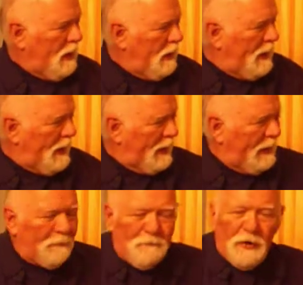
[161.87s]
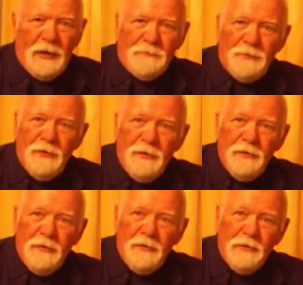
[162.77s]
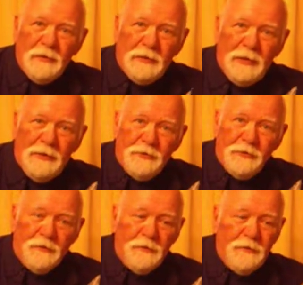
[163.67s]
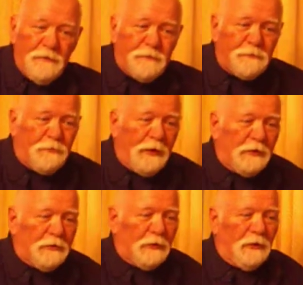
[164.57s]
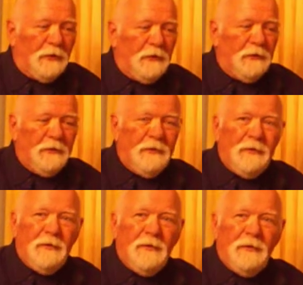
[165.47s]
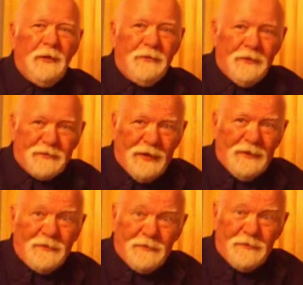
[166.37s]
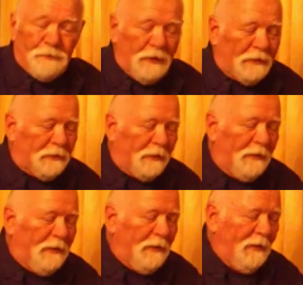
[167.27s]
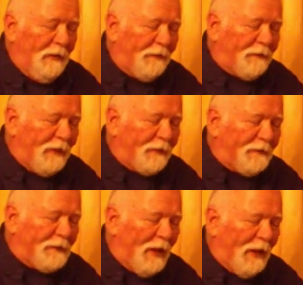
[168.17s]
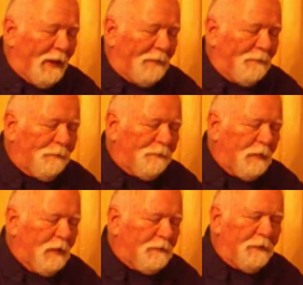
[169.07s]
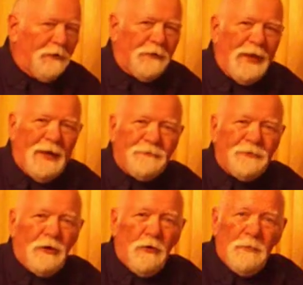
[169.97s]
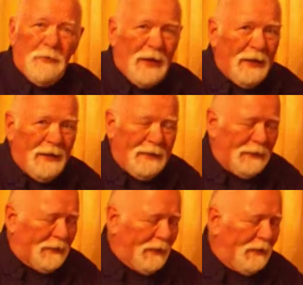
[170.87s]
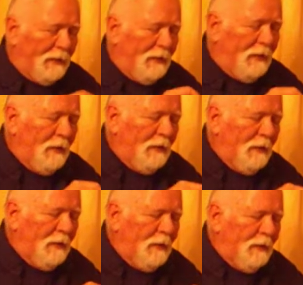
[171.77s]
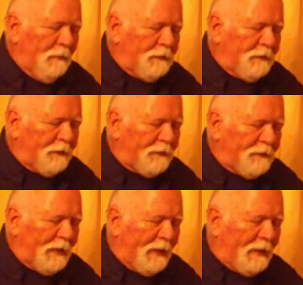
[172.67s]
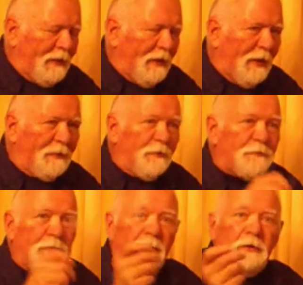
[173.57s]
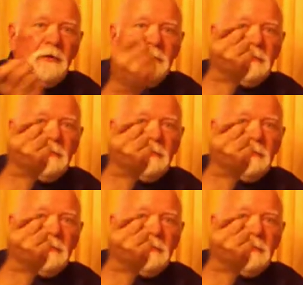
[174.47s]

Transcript: a pipe cleaner, sprinkler. In this case, it's a sprinkler. It's set aside. So you don't have to go and buy anything, but you just take and you sprinkle